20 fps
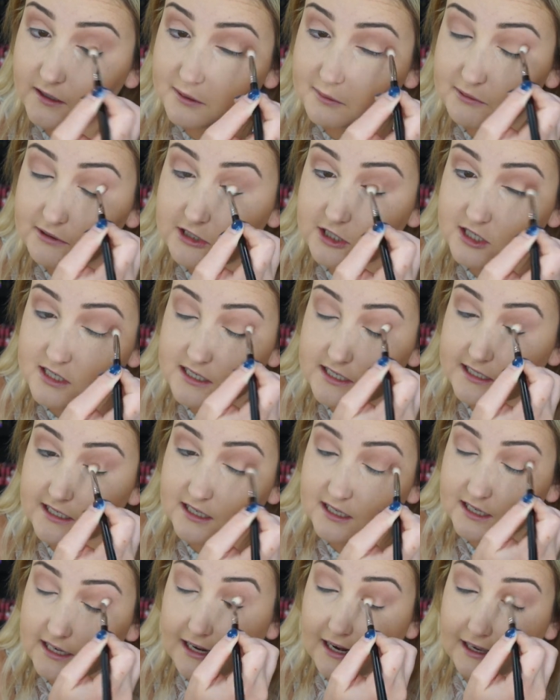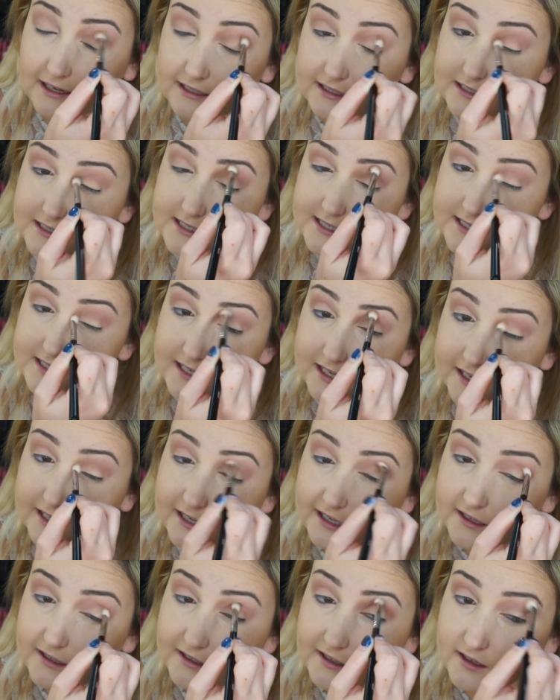which is nice.
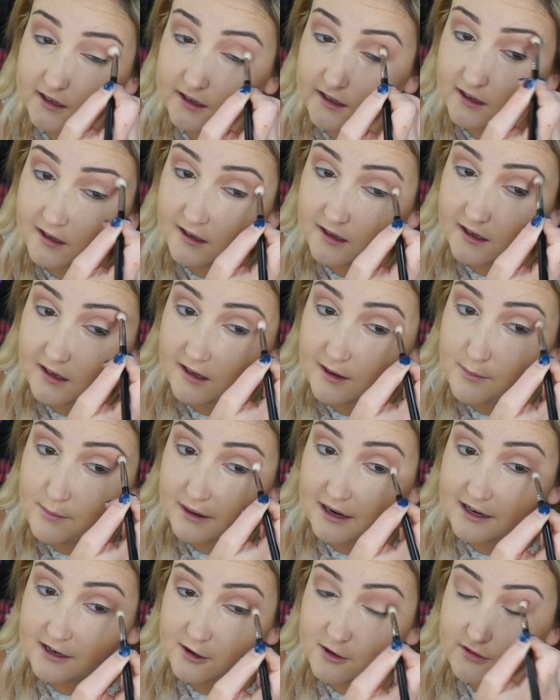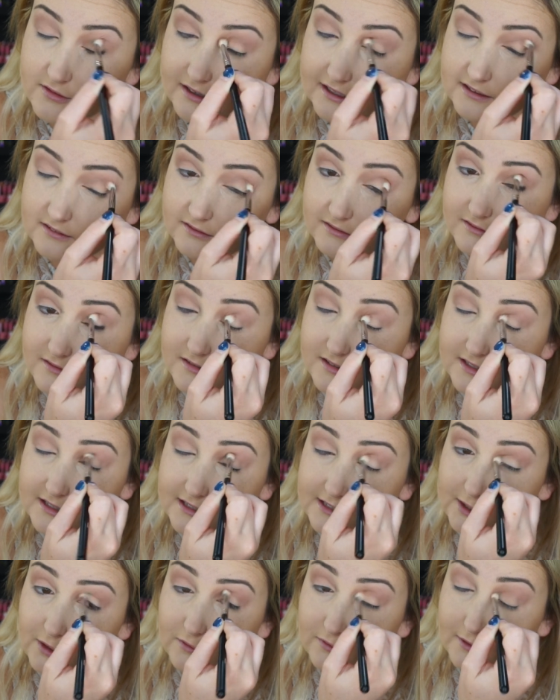But I know like
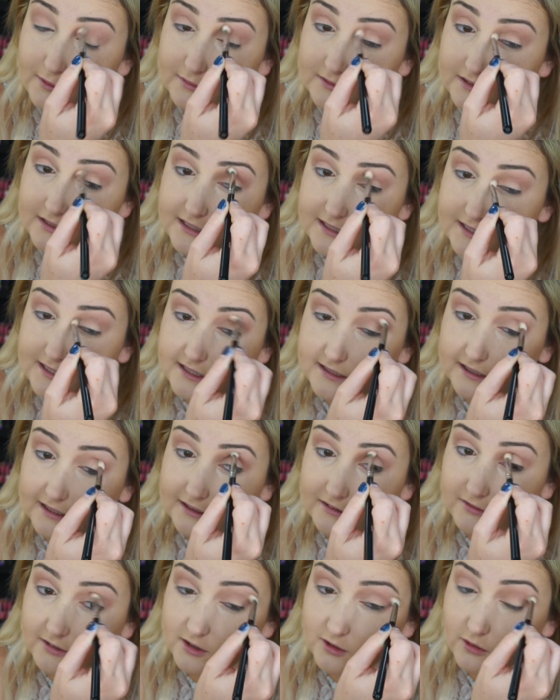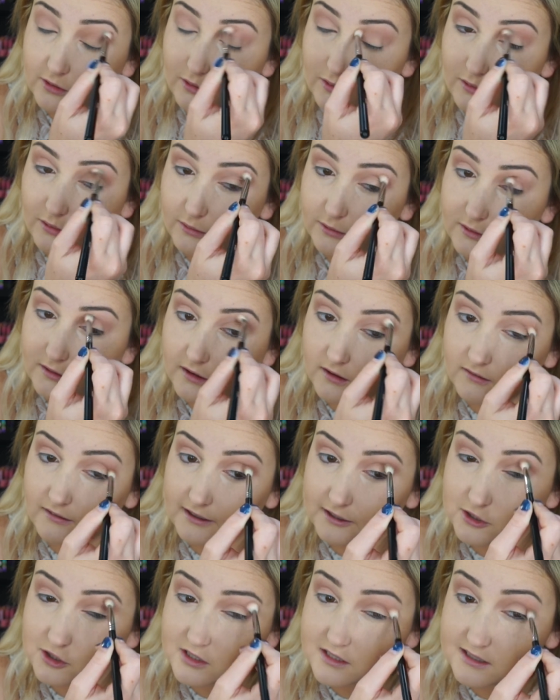they'll release like little
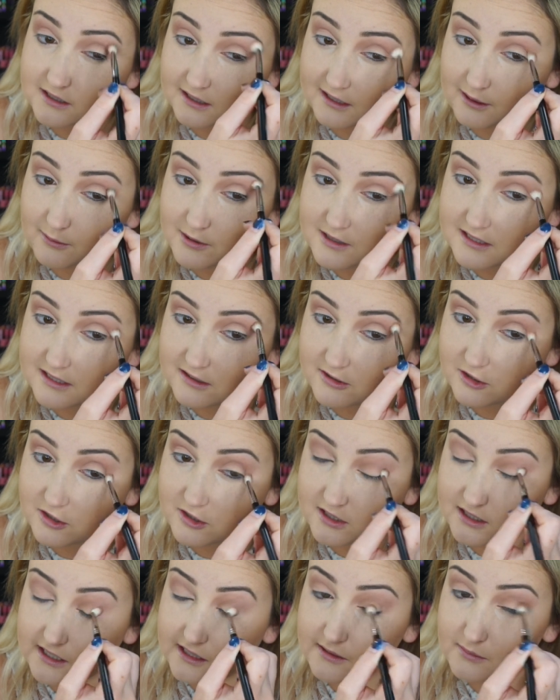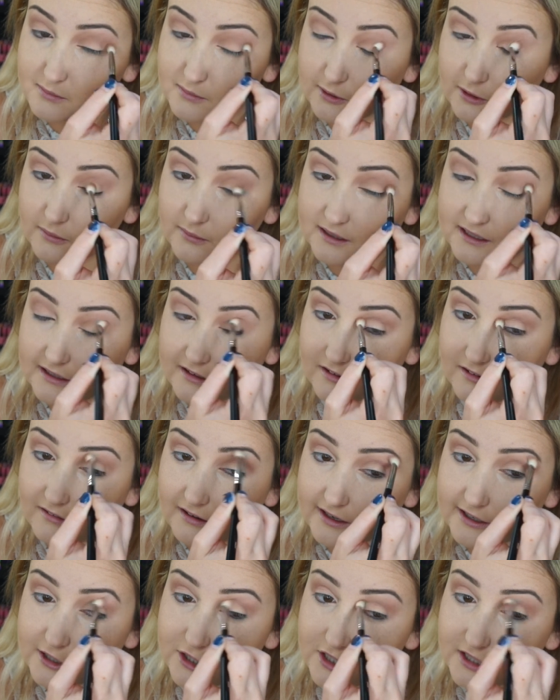collections. Like, I wasn't interested in the mermaid
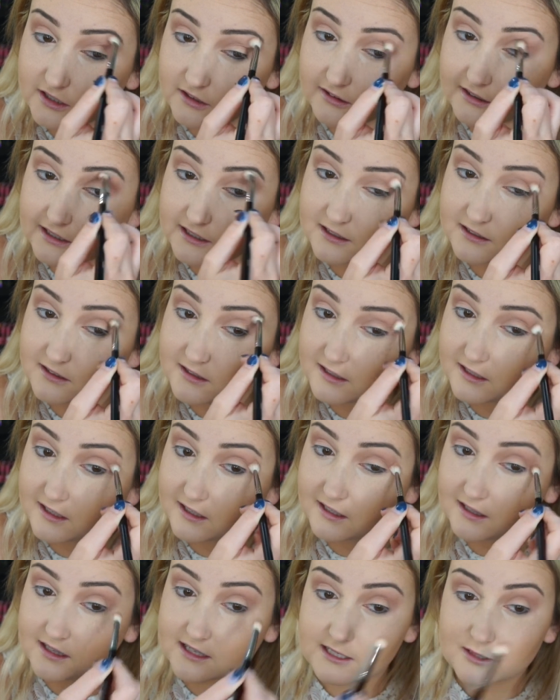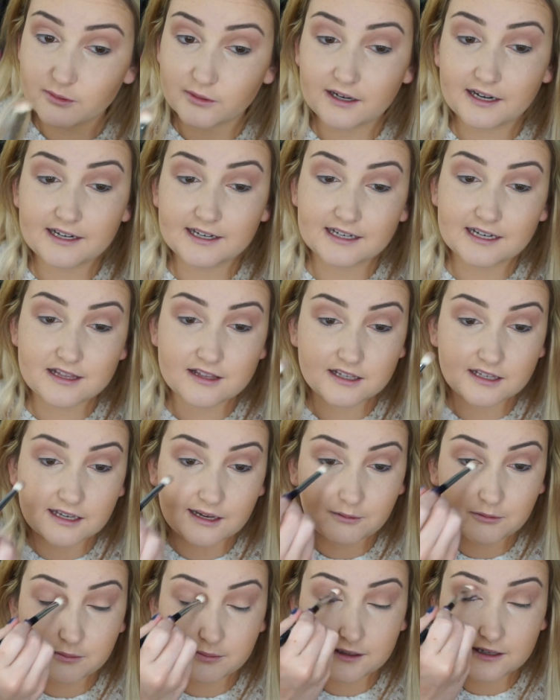collection or anything, and this one I didn't think
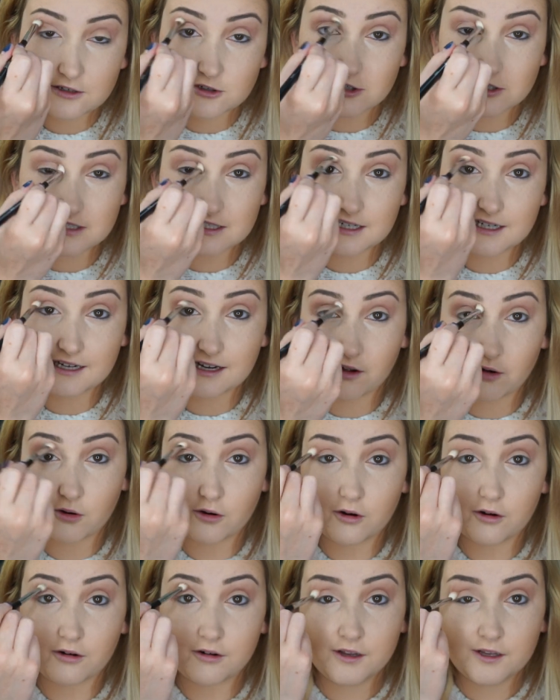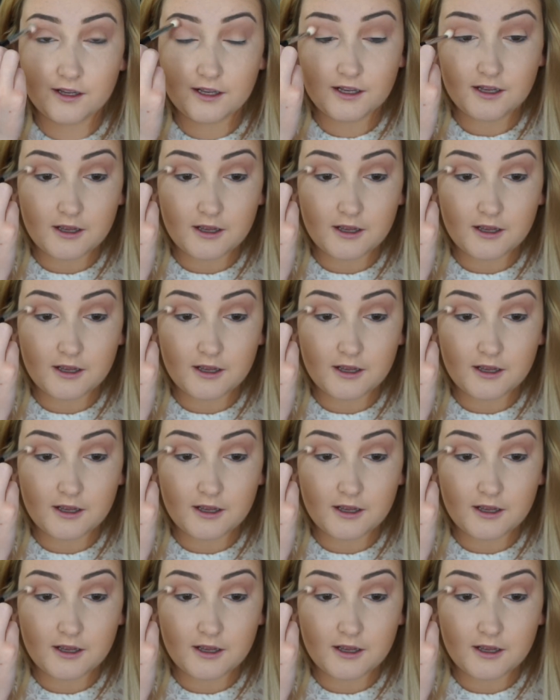I would be interested in at all